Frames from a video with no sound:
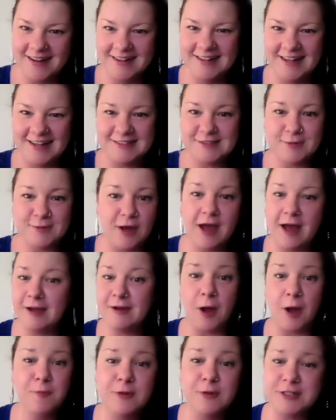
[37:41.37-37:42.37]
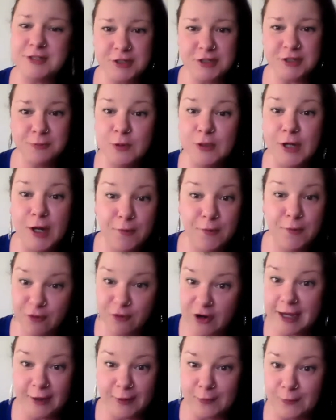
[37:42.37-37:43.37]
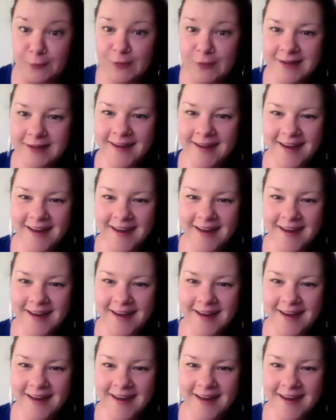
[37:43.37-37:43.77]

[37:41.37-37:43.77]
And that's why I wish you were real.